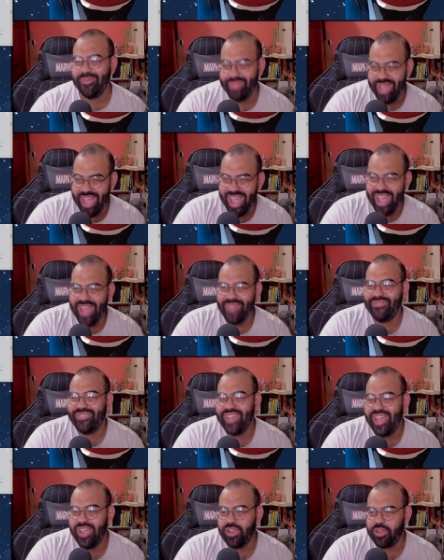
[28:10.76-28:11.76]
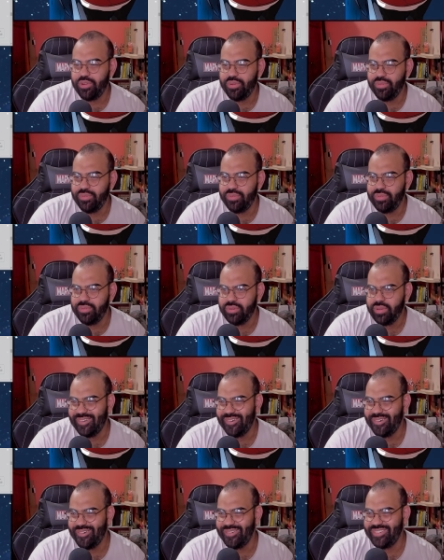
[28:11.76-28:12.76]
Bam and Khun.
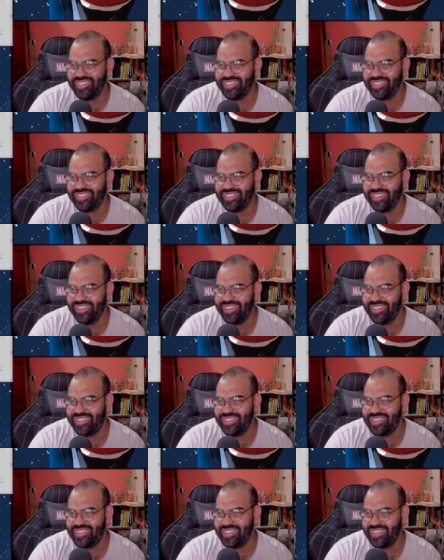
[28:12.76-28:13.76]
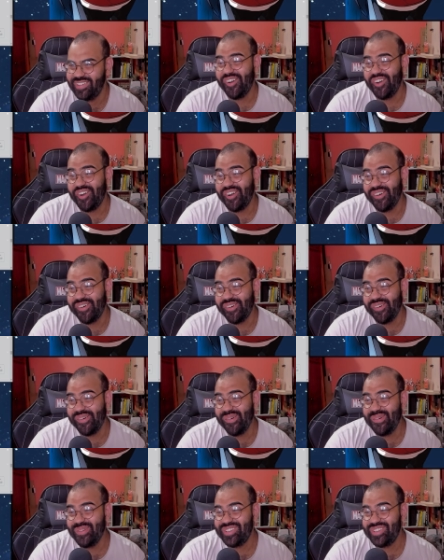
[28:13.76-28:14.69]
Oh, shit. Oh,